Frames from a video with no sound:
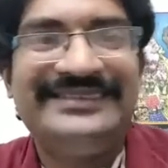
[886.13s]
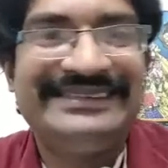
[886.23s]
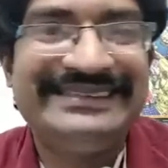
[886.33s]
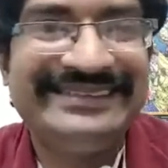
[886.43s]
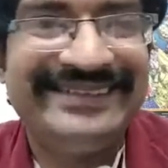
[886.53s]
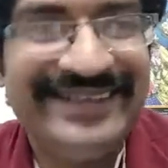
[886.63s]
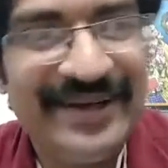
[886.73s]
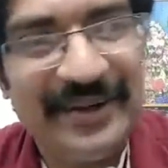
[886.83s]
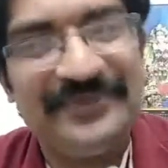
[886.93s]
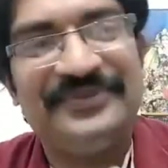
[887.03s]

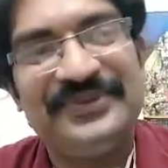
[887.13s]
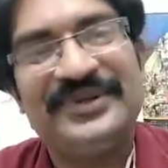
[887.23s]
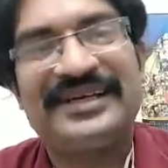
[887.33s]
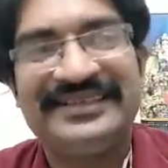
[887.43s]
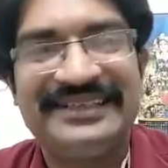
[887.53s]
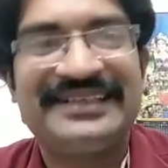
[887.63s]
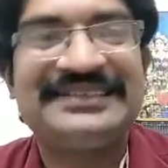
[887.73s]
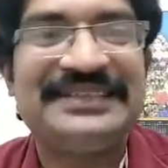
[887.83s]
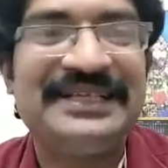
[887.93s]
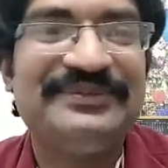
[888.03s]
If you are
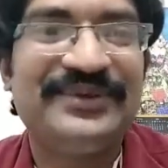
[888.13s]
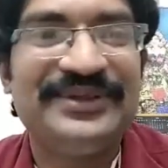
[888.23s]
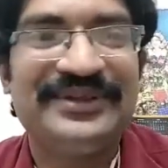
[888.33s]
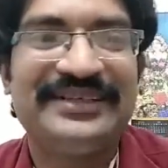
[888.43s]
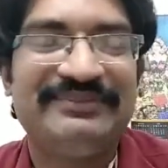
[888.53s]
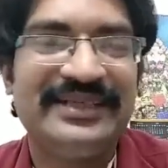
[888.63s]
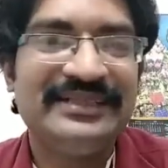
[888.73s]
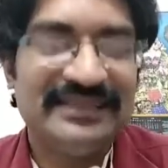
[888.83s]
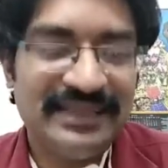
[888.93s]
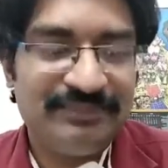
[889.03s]
interested in both, you can pay.
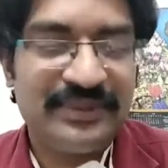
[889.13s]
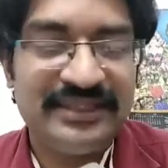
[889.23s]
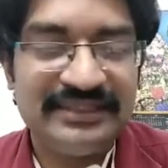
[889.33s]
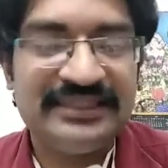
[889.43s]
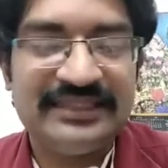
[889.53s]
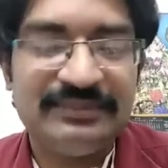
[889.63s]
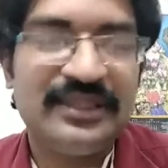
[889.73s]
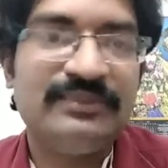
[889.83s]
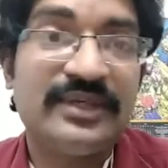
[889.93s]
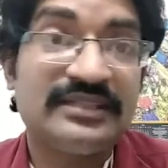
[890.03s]
But this is something,
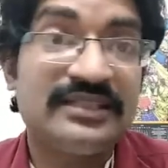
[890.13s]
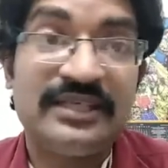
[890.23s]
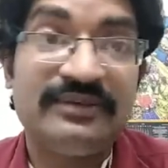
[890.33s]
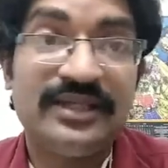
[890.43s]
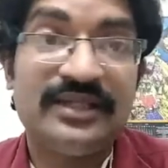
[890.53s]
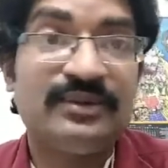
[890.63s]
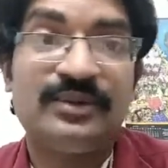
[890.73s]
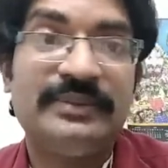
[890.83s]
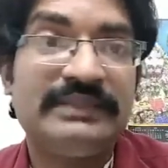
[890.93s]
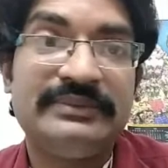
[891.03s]
birth certificate, don't
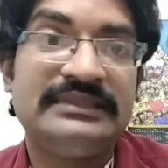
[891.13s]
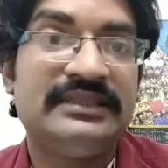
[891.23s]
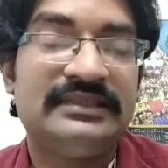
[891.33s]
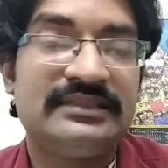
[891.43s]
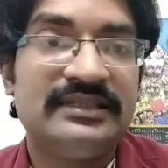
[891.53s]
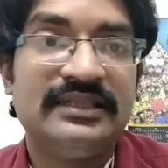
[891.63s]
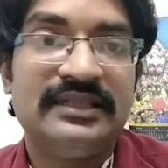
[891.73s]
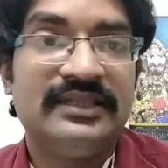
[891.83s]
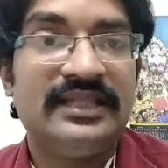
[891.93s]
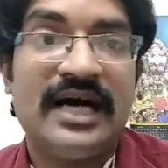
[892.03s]
make mistakes. In
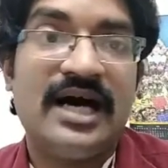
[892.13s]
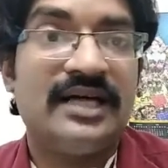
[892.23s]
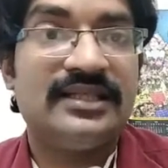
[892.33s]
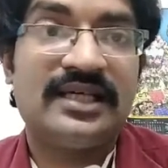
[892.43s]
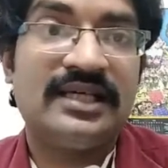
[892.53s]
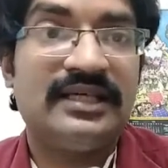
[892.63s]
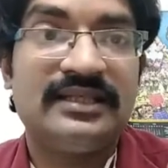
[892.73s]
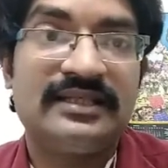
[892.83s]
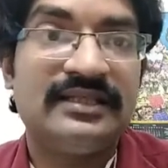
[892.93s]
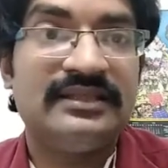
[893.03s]
the Aadhaar and other
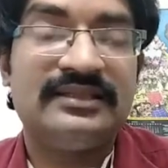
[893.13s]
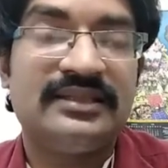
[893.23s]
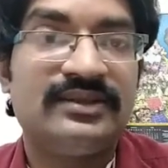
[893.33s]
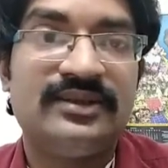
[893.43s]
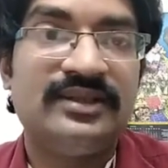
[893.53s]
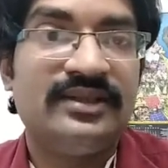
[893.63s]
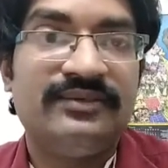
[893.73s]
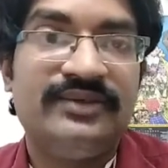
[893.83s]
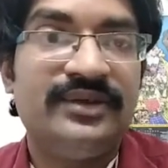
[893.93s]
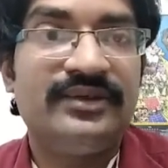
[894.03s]
things and all, when
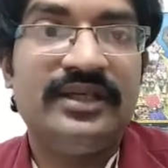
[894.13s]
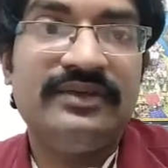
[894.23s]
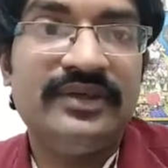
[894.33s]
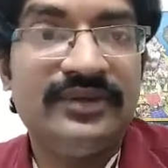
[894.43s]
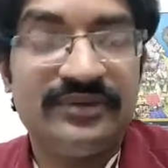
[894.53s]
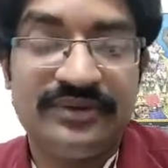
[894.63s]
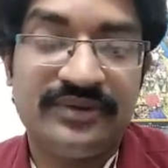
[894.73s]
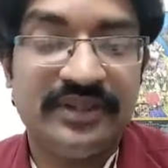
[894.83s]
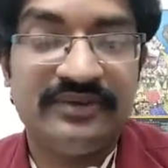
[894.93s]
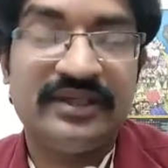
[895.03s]
you give it, you need to
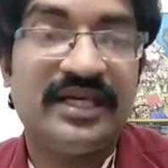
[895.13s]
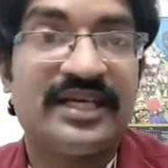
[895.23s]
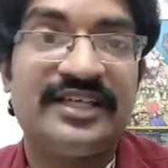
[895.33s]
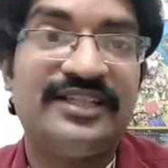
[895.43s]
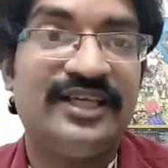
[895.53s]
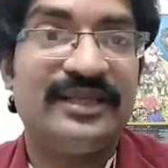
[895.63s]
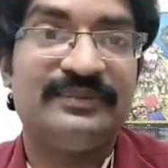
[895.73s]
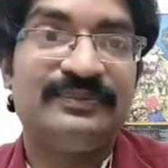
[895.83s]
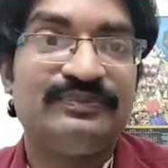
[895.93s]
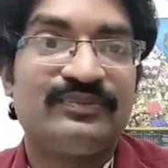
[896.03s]
give the correct name.
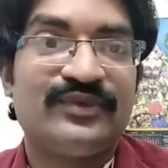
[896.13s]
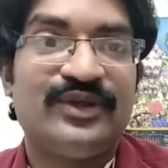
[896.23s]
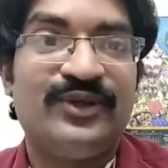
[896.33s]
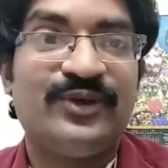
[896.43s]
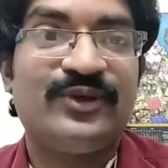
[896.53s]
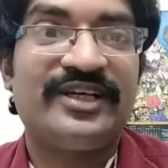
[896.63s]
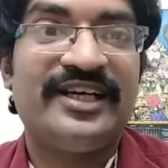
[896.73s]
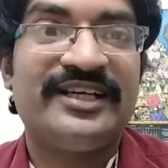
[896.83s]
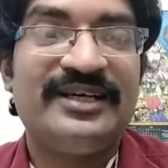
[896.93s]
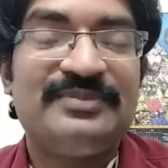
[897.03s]
And not
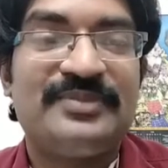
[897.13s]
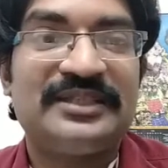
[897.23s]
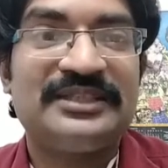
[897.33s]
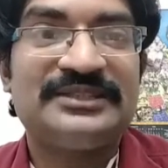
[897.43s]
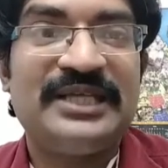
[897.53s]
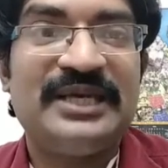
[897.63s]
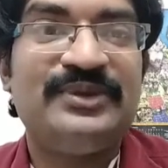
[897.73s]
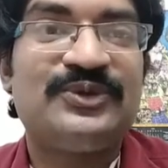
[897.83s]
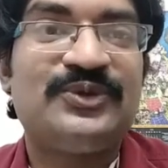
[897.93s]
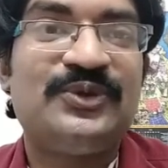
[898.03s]
like mother's name is
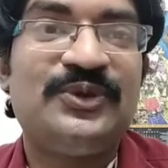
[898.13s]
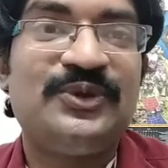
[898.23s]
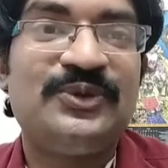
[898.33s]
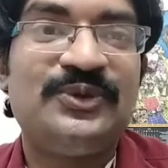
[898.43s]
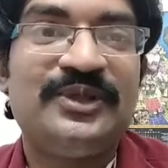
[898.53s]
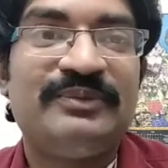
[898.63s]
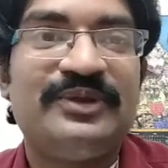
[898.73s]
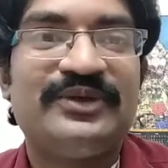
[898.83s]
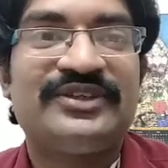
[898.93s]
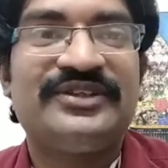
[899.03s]
Kuttu,
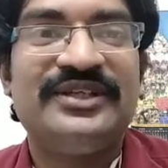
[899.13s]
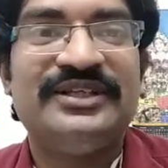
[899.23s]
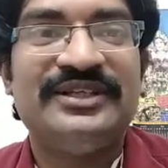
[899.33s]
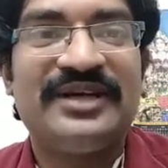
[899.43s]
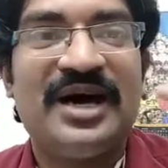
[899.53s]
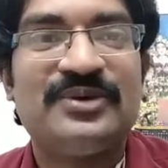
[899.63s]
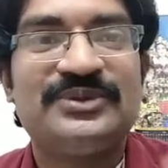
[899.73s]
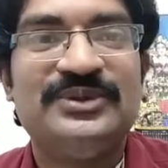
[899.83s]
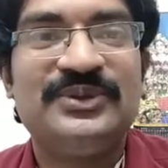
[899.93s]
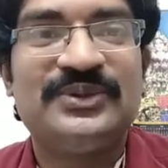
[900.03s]
because in the house
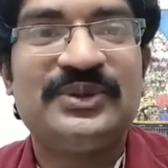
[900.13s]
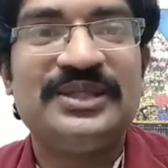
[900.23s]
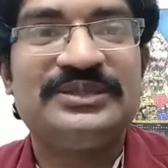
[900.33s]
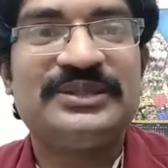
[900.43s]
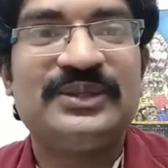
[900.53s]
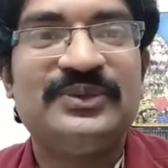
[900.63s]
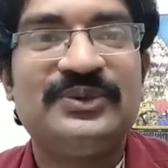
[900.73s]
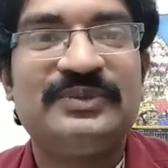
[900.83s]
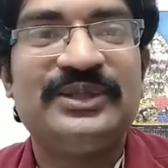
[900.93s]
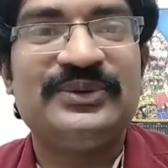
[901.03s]
you call is Tannu,
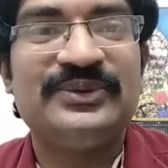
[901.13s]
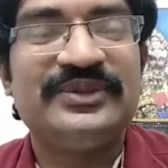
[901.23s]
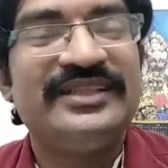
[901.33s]
Mannu.